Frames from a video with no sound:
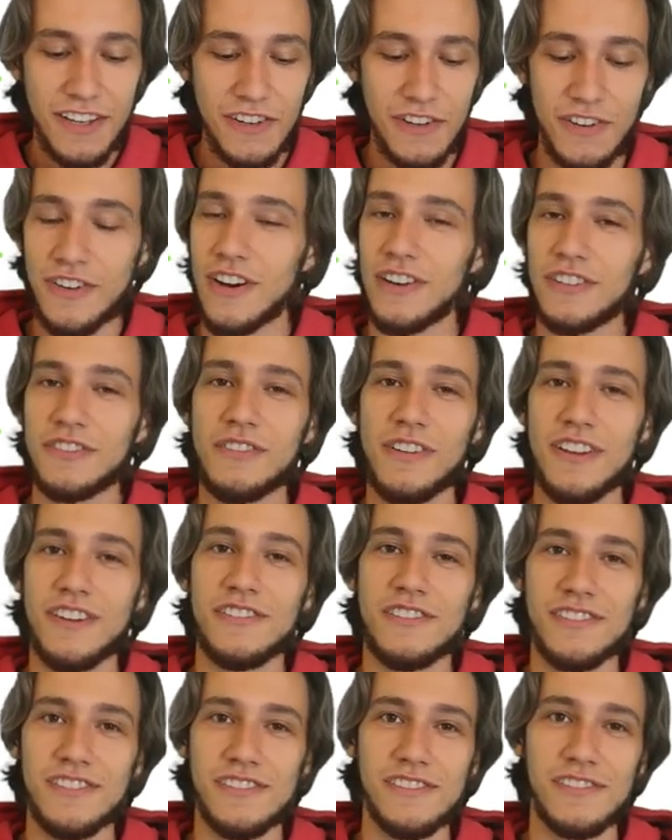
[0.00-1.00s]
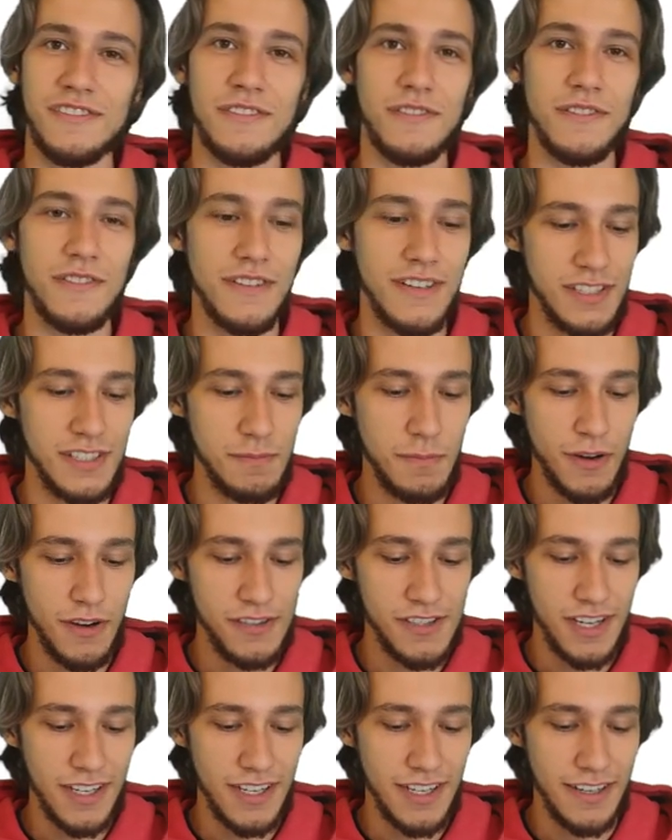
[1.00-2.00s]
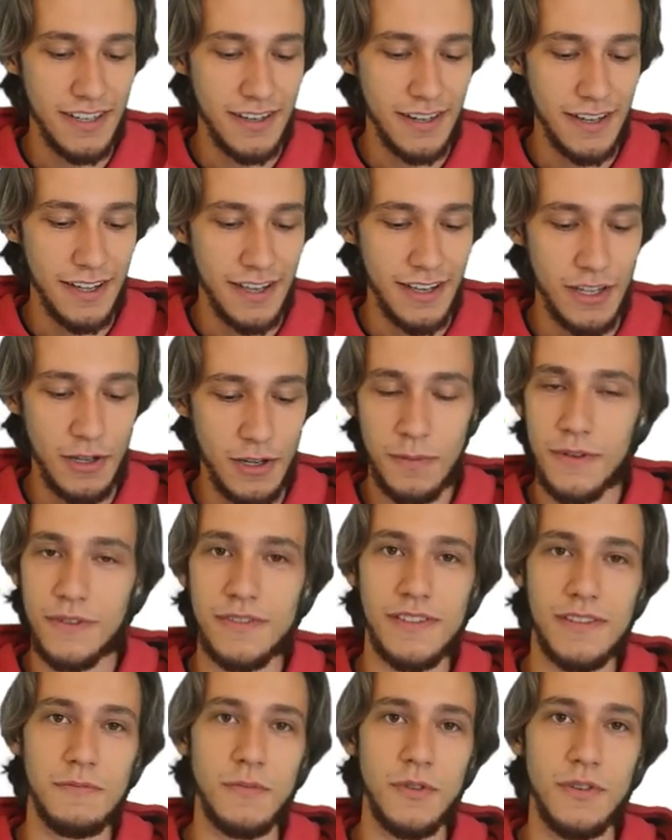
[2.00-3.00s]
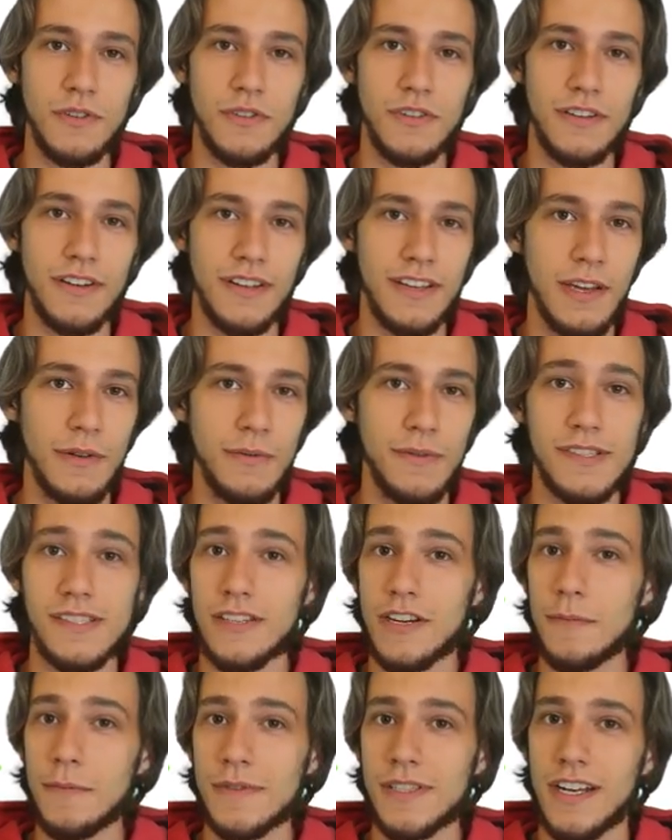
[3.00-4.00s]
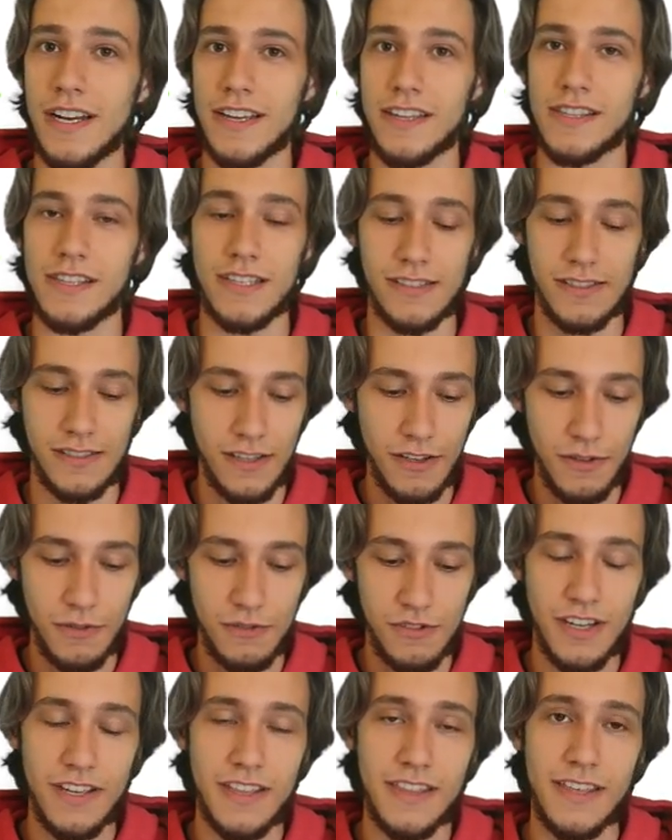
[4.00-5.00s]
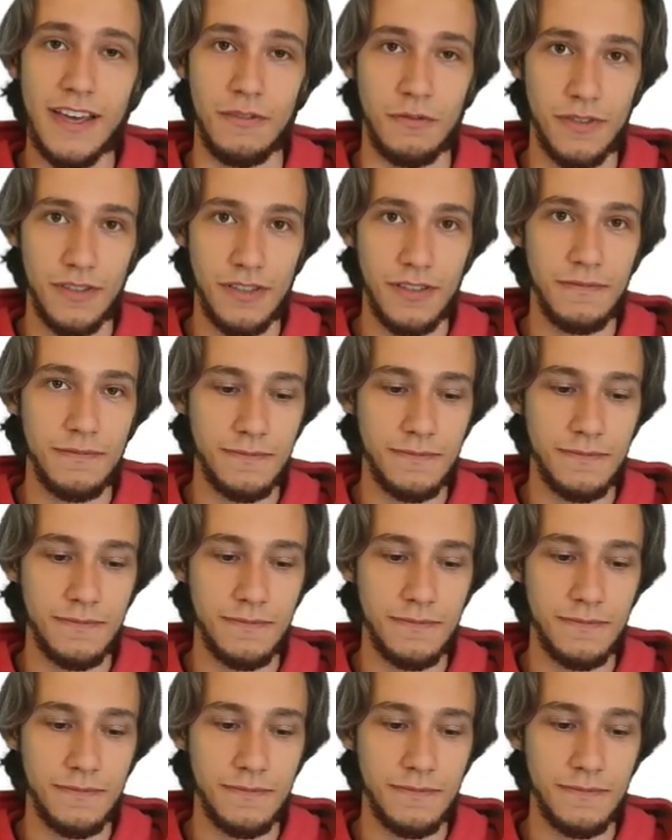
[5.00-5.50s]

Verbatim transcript: congratulations to this project and uh, I hope to see more Kwin scripts like this. So check it out.